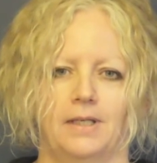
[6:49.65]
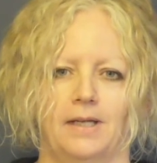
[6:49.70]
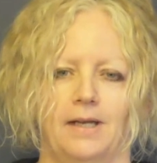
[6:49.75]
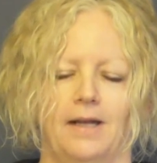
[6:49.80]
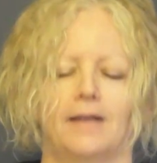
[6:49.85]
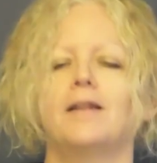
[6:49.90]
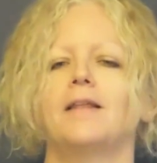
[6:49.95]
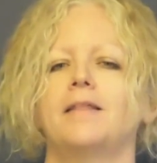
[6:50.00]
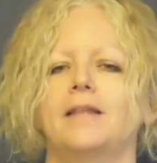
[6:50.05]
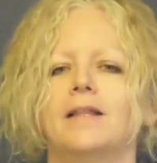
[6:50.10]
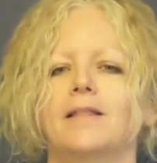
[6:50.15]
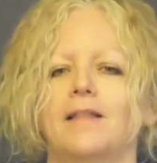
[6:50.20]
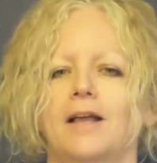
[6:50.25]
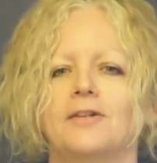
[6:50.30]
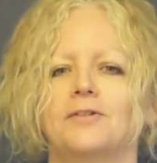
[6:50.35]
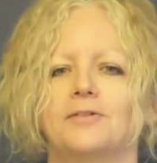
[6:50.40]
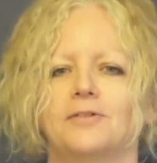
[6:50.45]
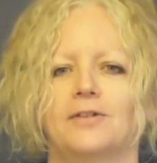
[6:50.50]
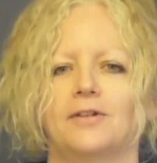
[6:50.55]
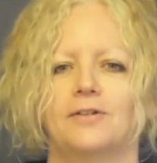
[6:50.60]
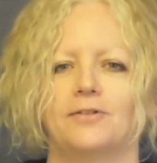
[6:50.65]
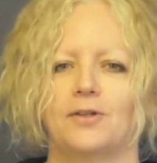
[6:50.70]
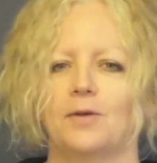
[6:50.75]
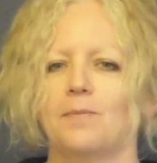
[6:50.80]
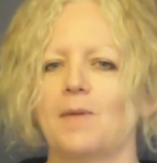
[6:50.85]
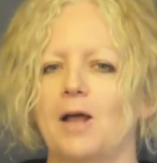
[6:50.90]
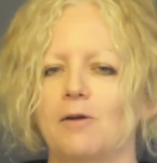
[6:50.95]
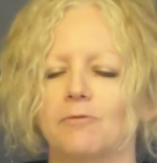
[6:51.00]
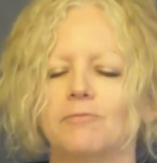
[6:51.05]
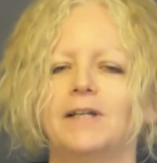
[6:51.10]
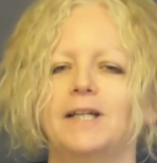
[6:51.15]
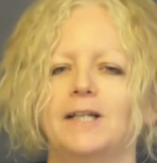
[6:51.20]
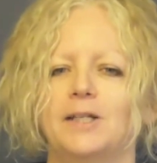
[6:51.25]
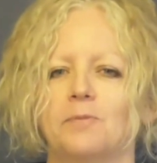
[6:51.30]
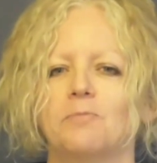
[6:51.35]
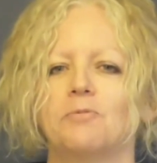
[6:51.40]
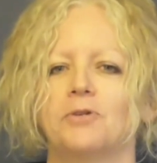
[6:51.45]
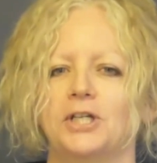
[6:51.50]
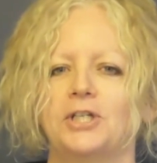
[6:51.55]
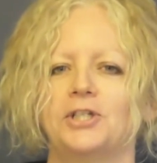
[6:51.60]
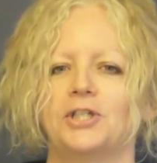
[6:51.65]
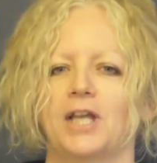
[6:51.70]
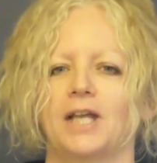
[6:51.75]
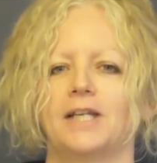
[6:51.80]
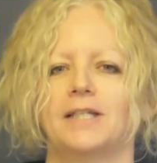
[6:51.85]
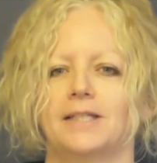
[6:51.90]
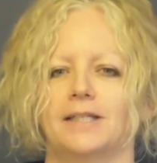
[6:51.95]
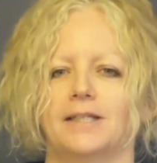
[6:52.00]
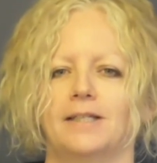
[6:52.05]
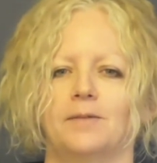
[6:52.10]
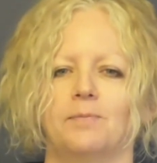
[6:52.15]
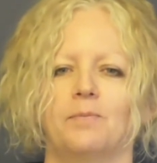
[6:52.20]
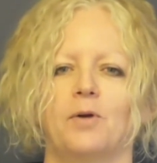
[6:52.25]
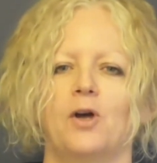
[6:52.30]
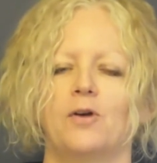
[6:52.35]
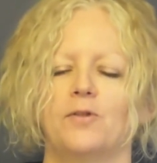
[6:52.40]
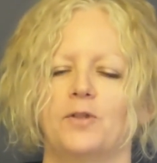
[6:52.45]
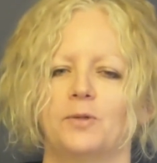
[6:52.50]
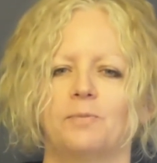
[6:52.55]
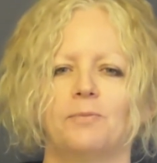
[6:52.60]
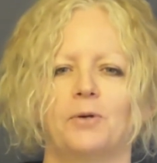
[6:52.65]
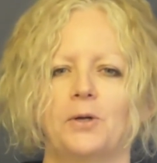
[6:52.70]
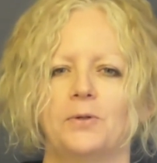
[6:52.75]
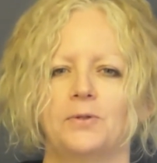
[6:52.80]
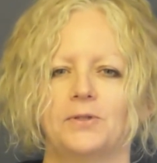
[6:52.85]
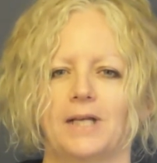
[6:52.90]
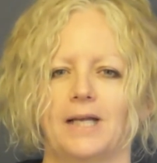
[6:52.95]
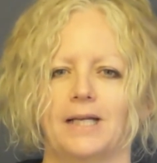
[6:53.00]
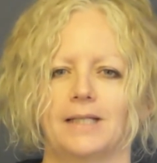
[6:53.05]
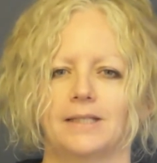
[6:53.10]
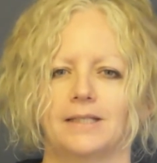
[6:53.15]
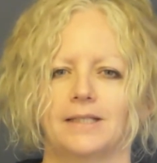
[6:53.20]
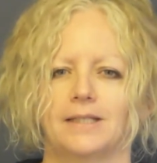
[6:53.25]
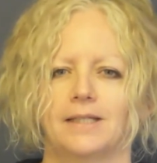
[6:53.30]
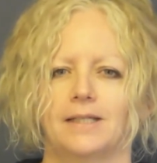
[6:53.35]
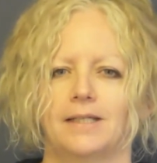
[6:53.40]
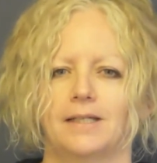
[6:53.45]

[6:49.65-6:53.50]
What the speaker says: And I think that's somehow really appreciated in part of this process.